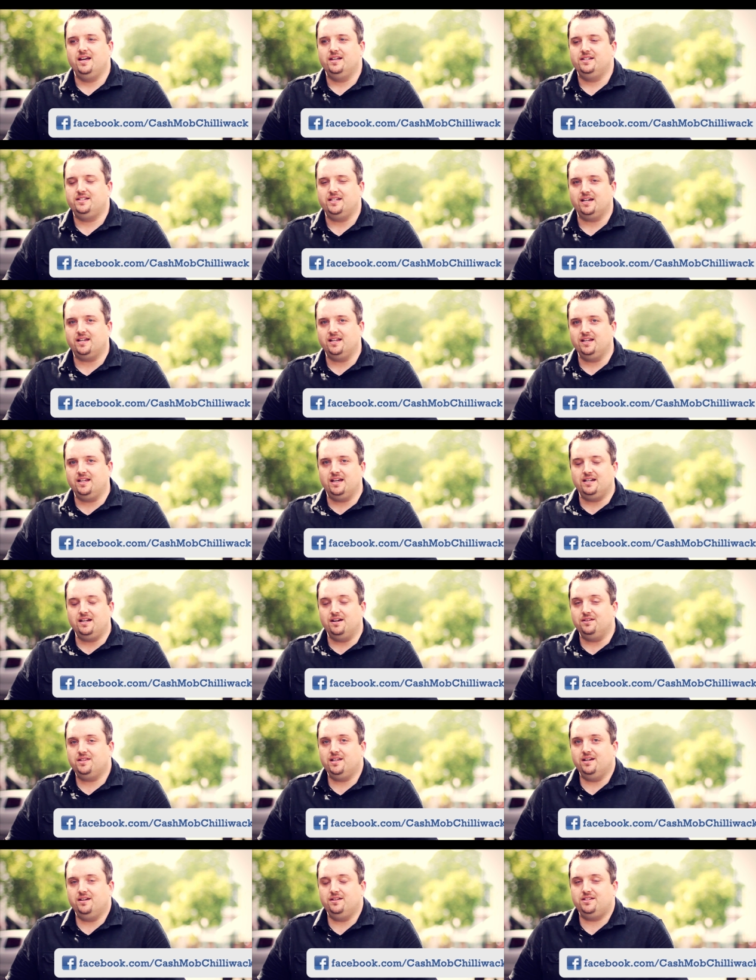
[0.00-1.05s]
Second, get
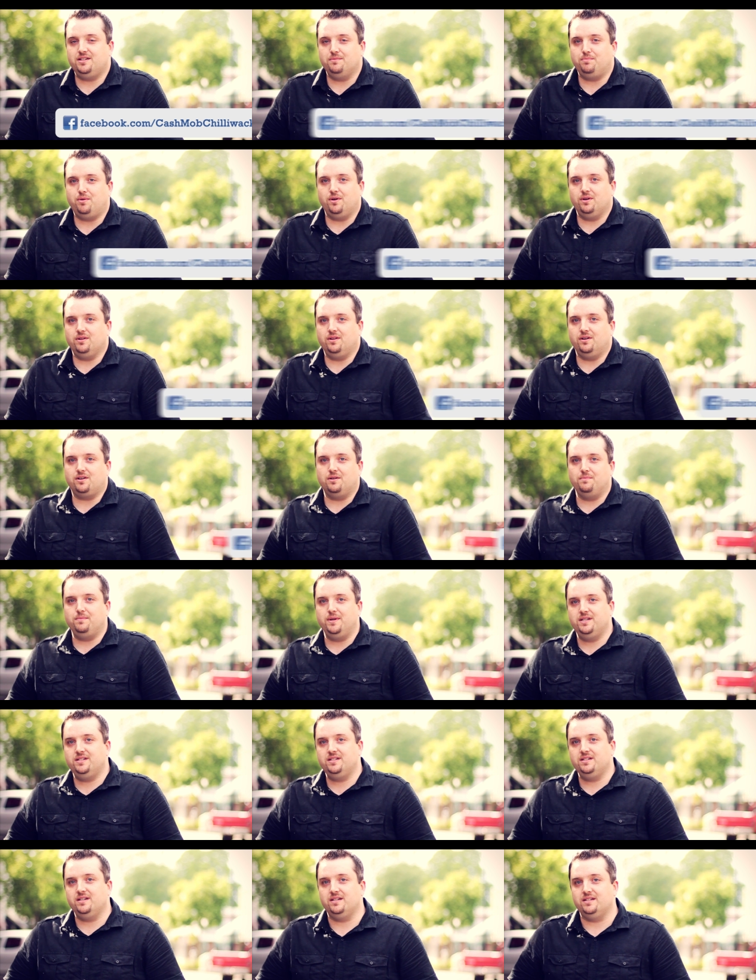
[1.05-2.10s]
out there and support local
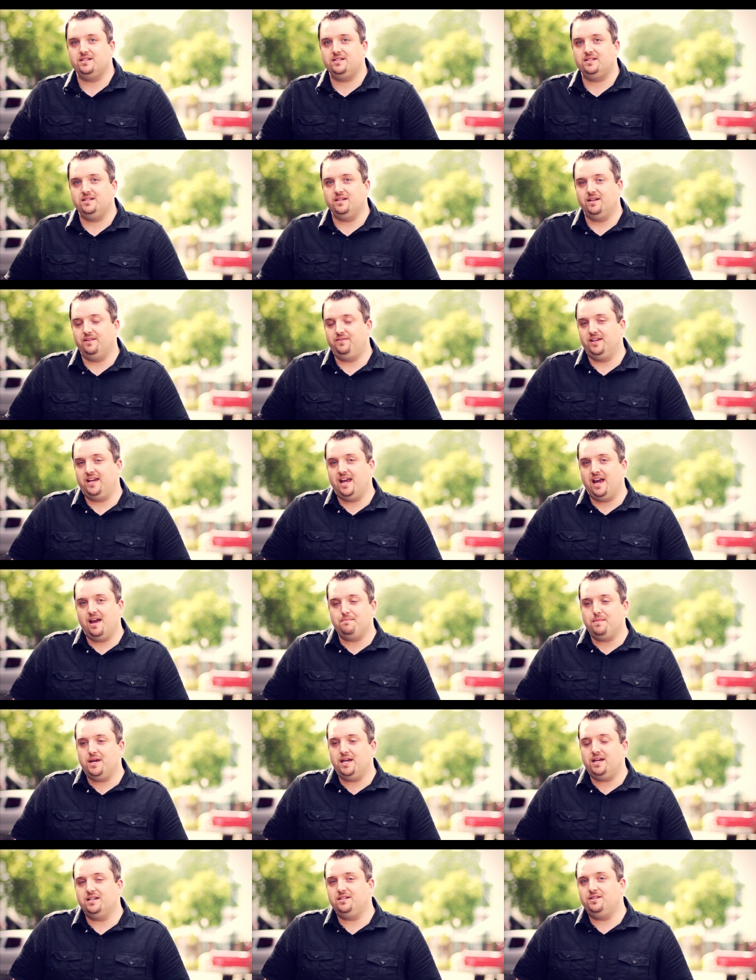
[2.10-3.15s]
business. If you can't
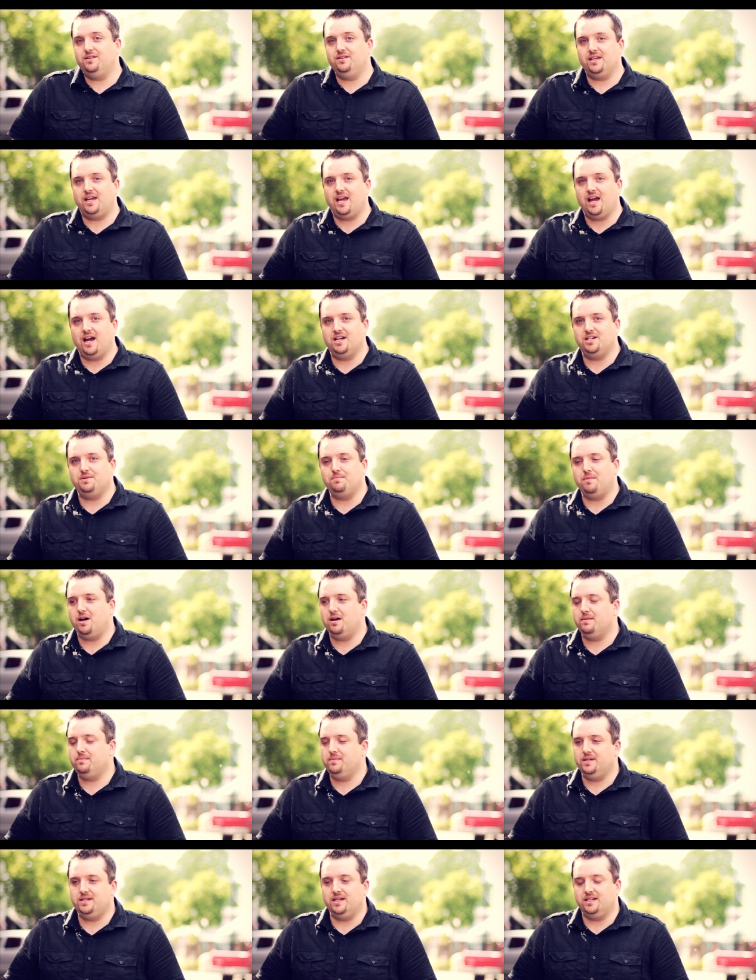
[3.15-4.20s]
make it to the cash
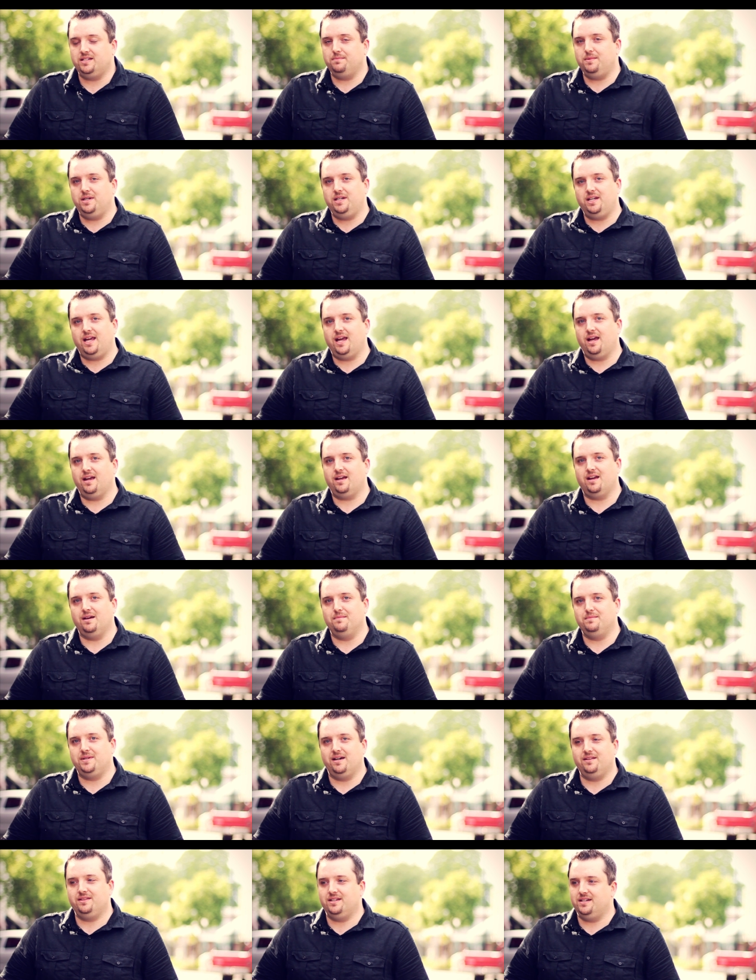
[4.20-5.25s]
mob, it doesn't mean you can't come
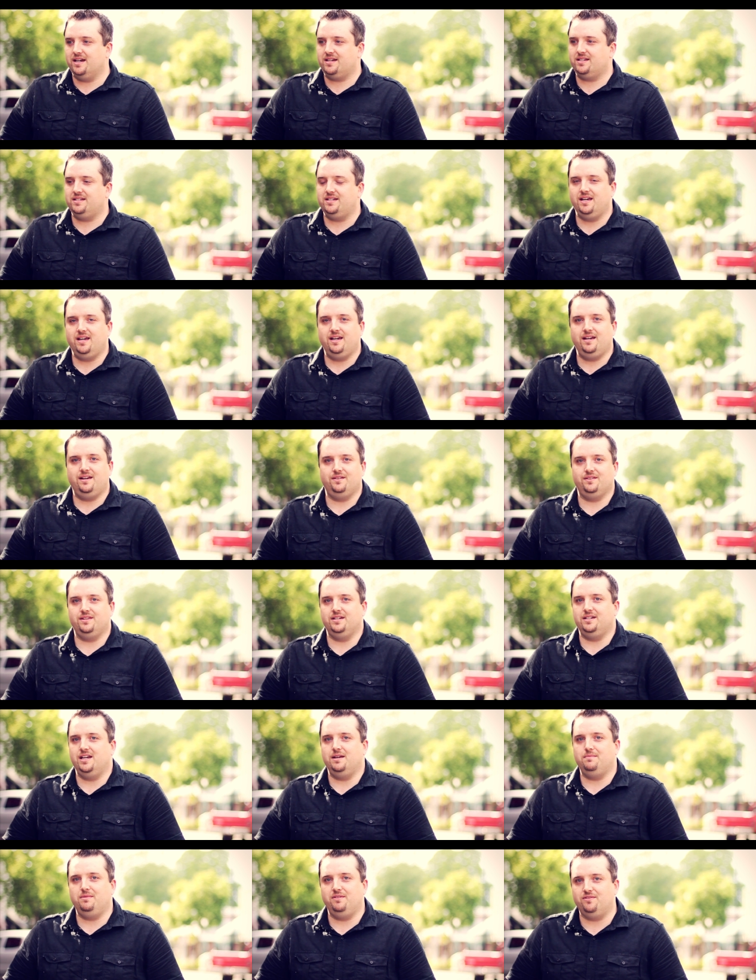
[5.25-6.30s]
down the next day or the
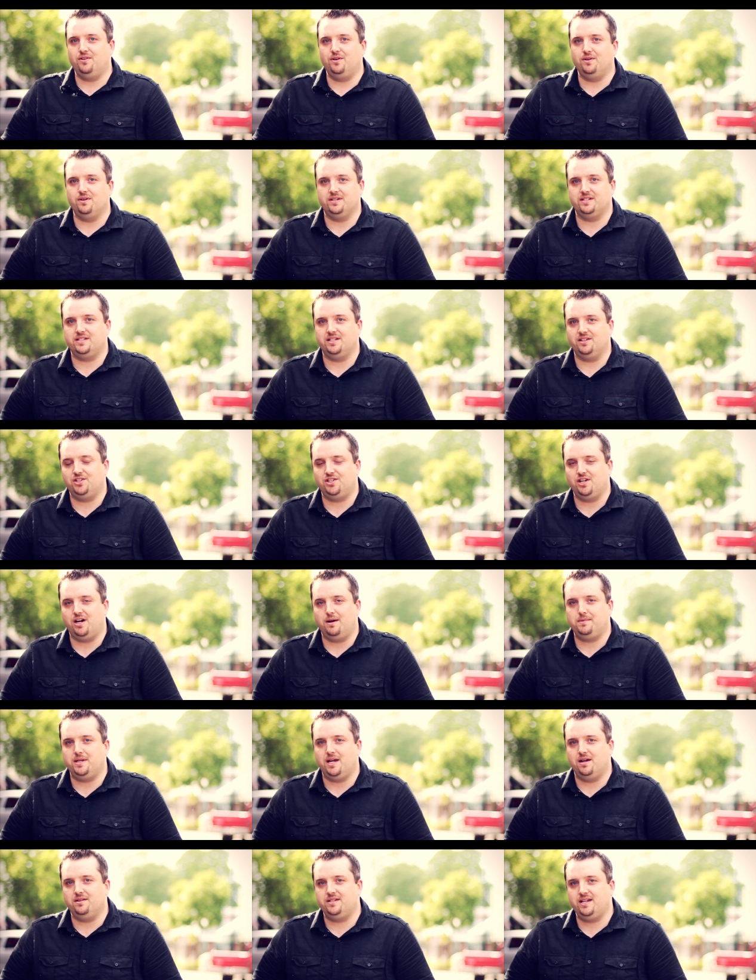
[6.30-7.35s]
day before and still
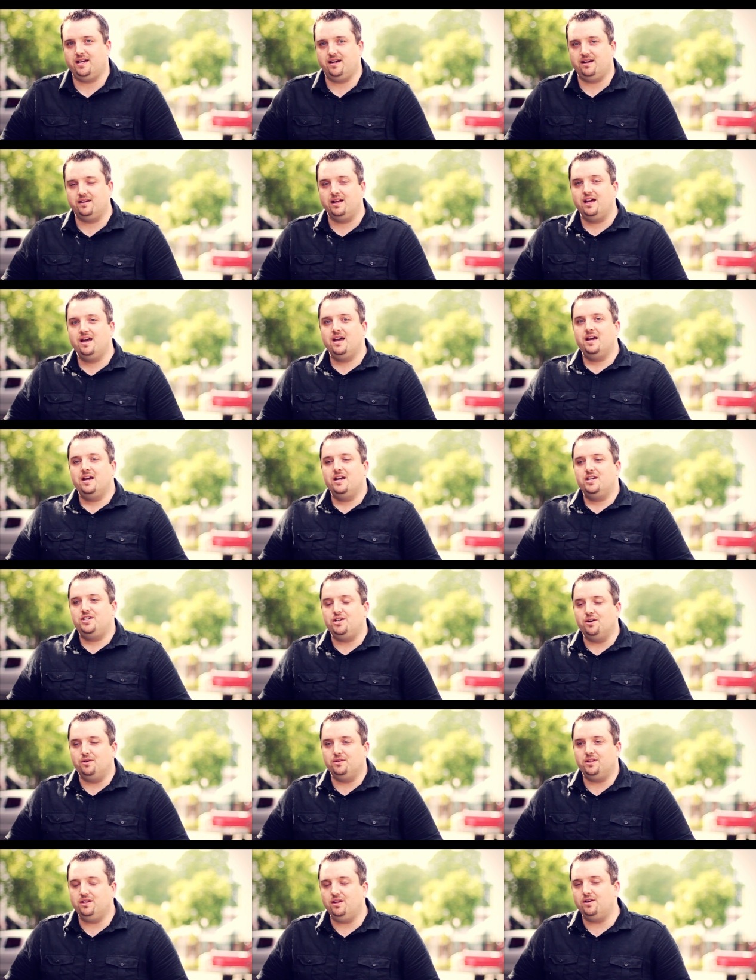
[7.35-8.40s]
shop downtown.
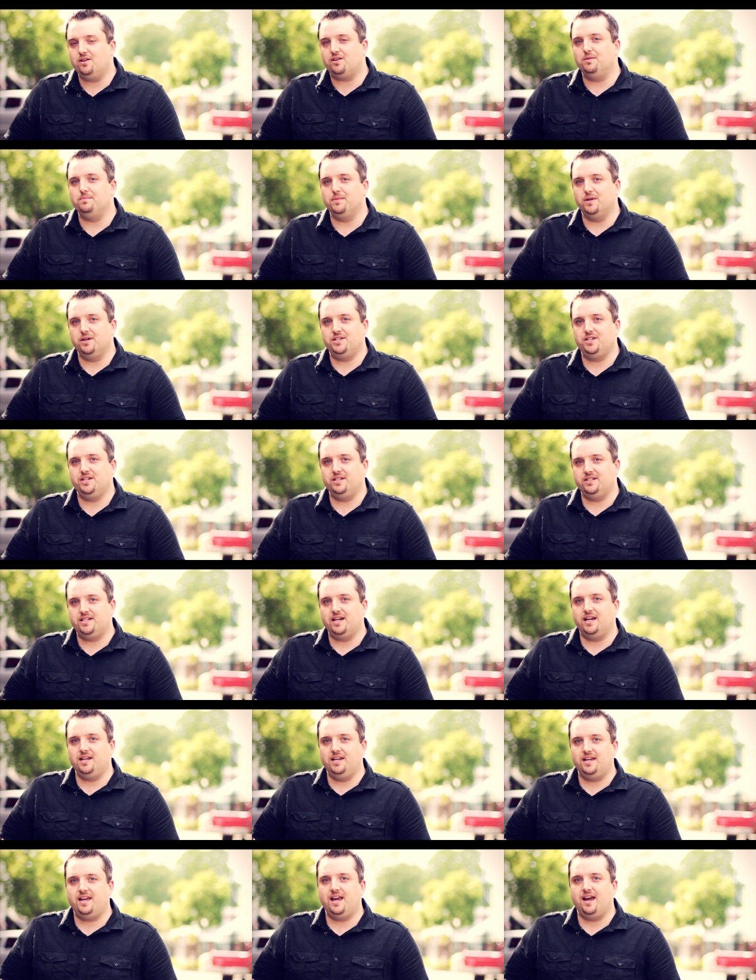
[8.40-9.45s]
Show the local merchants
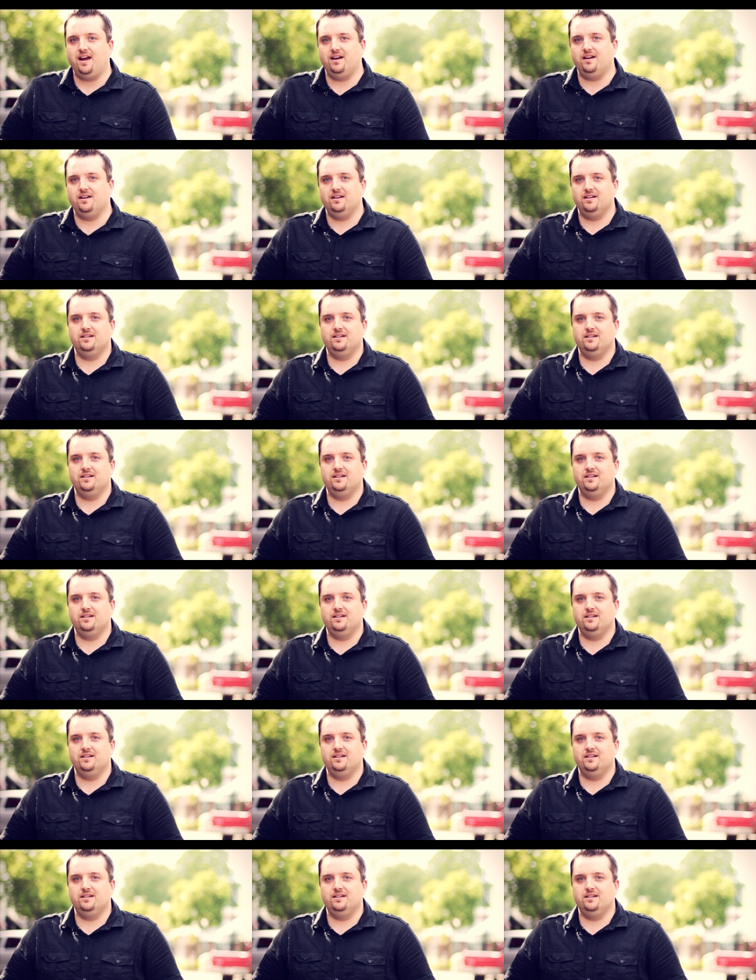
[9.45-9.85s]
that you care.